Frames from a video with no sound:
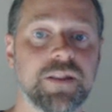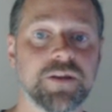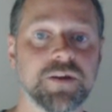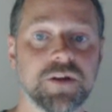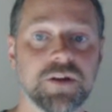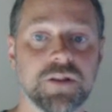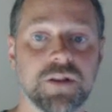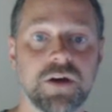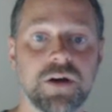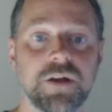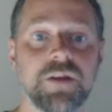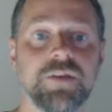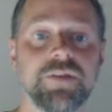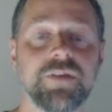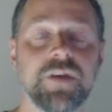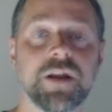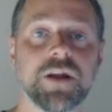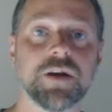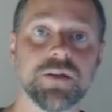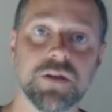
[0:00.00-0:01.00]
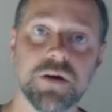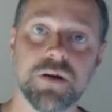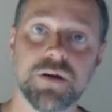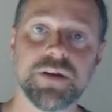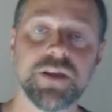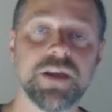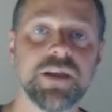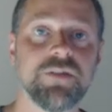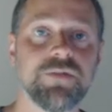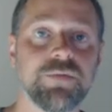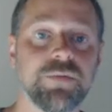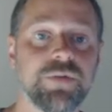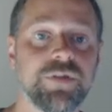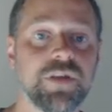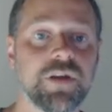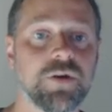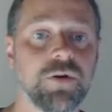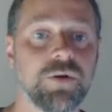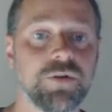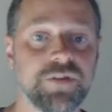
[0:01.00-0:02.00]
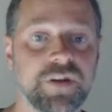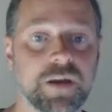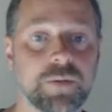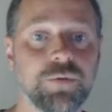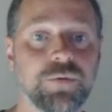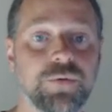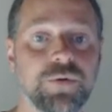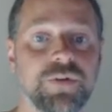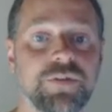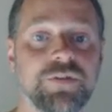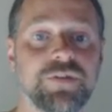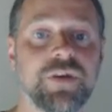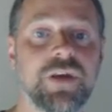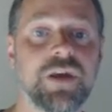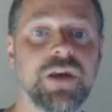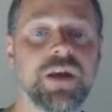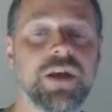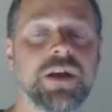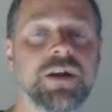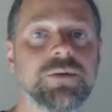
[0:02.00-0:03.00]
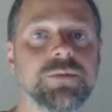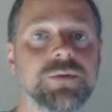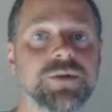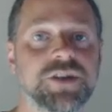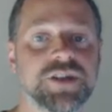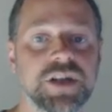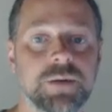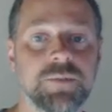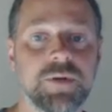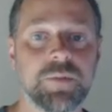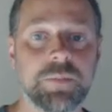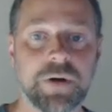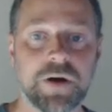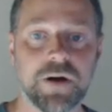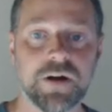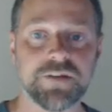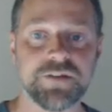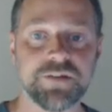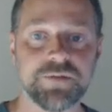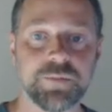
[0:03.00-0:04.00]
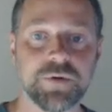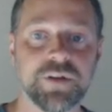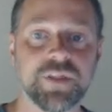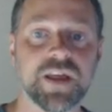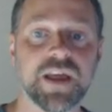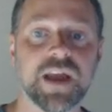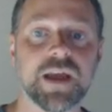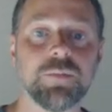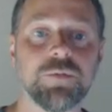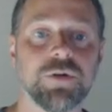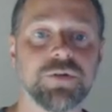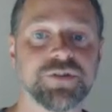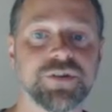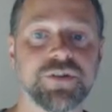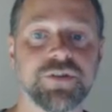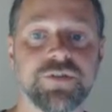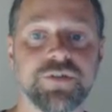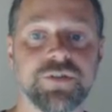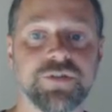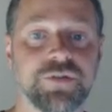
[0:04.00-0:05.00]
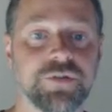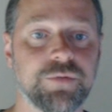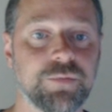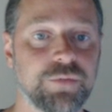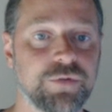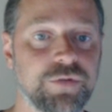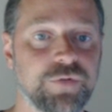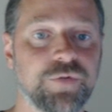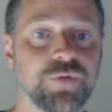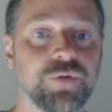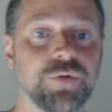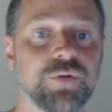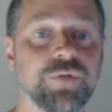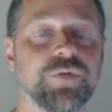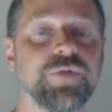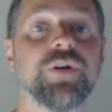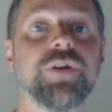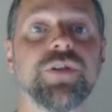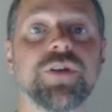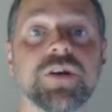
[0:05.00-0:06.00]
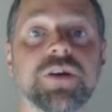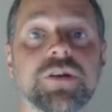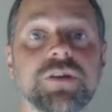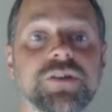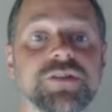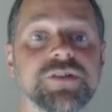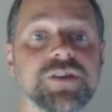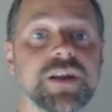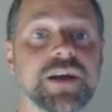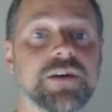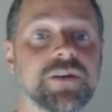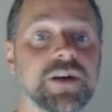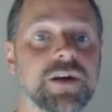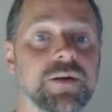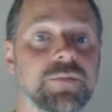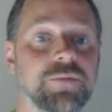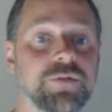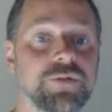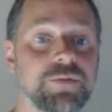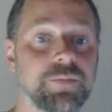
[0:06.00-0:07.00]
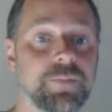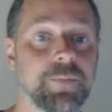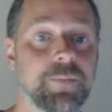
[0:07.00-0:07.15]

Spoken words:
colliders and collidees with their contact points, which can be passed by the game logic systems for further collision outcomes.